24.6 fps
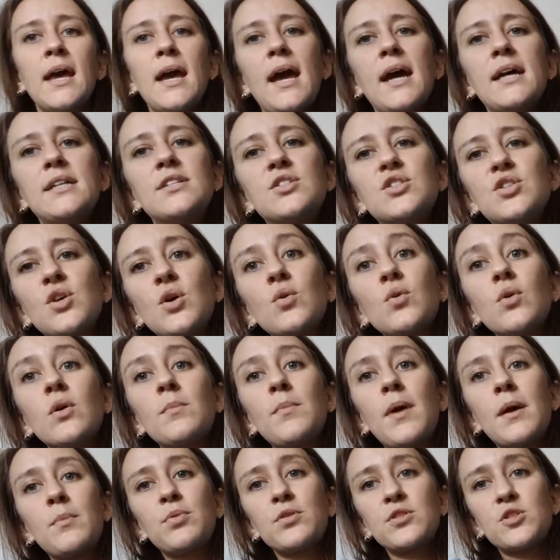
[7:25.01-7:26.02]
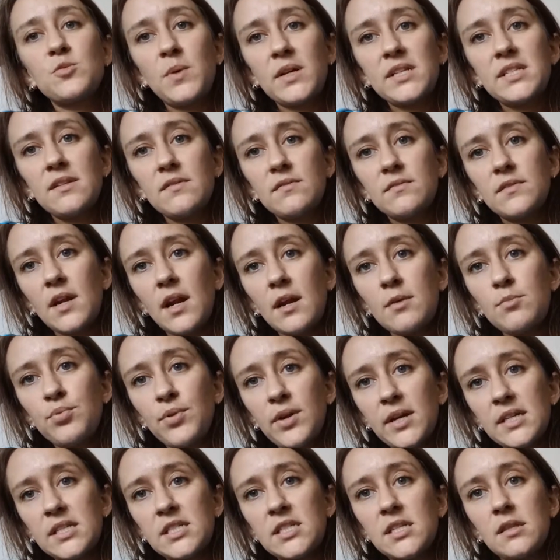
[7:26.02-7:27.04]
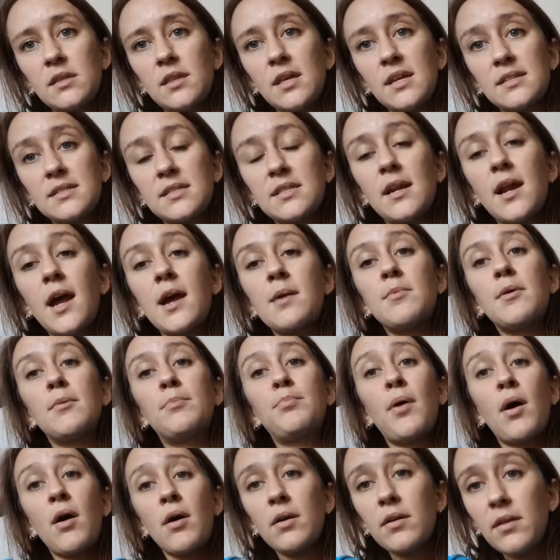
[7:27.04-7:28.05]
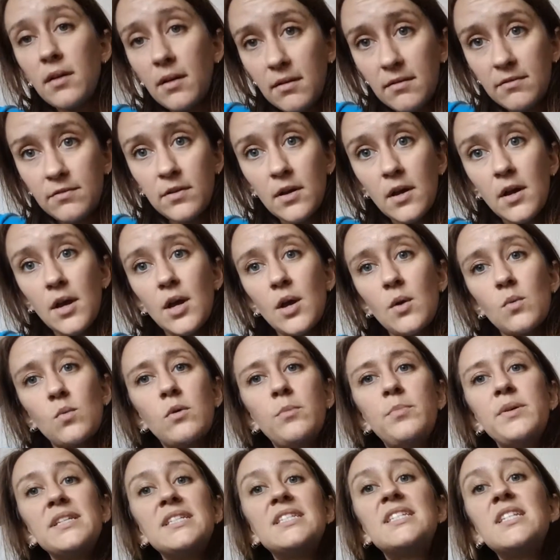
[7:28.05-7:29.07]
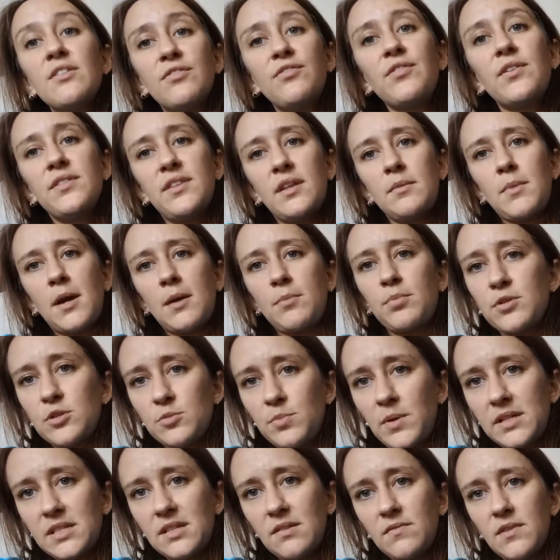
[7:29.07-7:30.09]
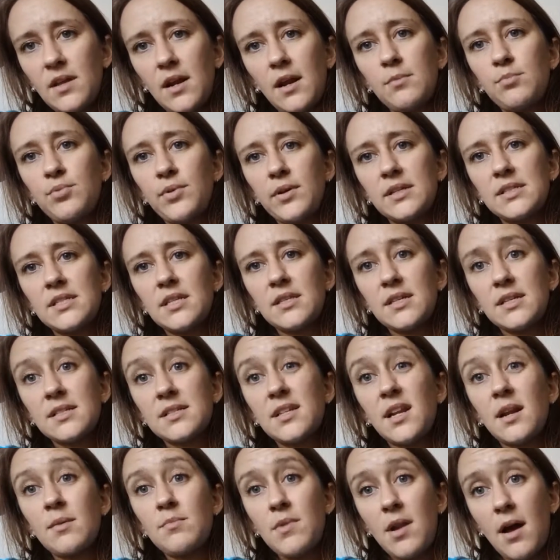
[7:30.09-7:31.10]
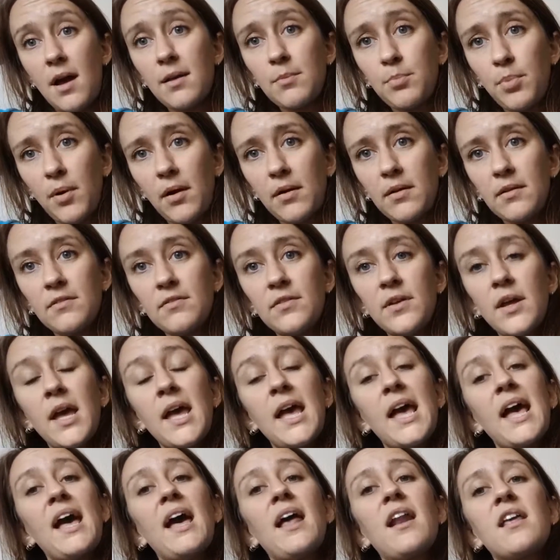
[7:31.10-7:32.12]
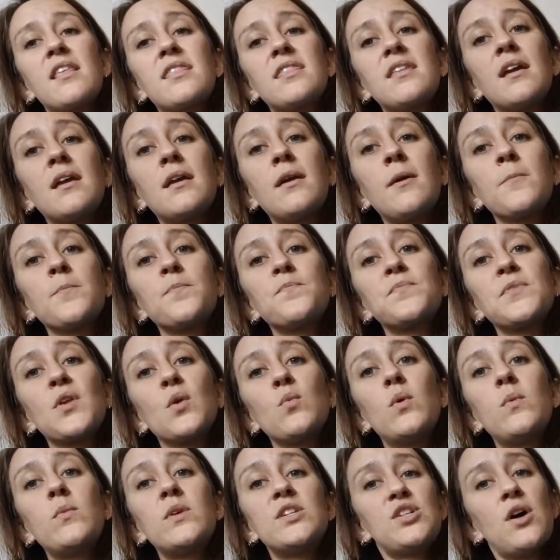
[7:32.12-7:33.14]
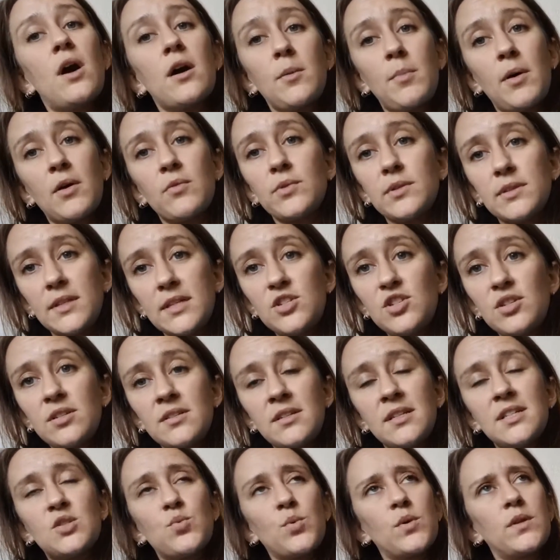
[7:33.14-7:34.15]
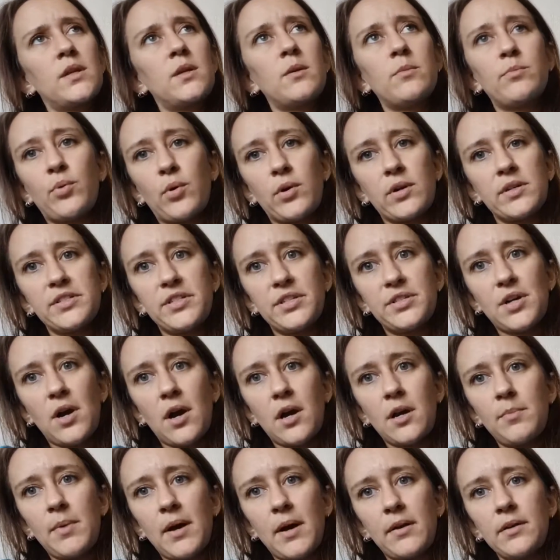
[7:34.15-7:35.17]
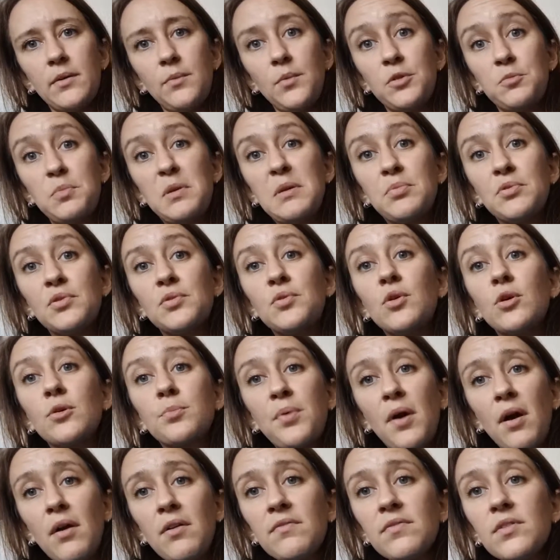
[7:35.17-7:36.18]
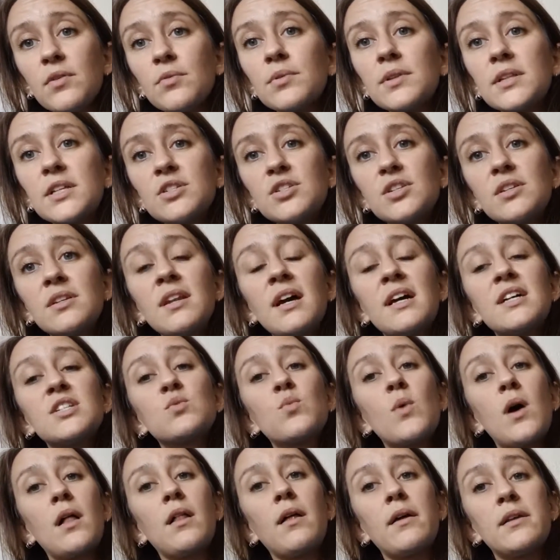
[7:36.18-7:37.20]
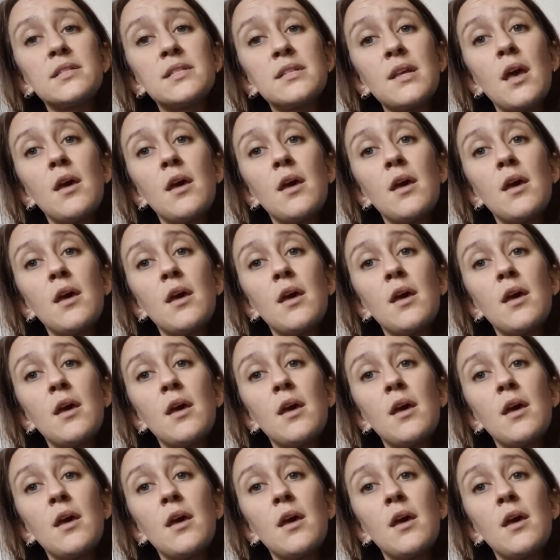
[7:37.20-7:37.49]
And so my perspective that I bring to things that I am a part of will be different than my perspective that I bring to things that I'm not a part of. And I think when we talk about religion, it's really important to talk about it with people who are part of the religion as well as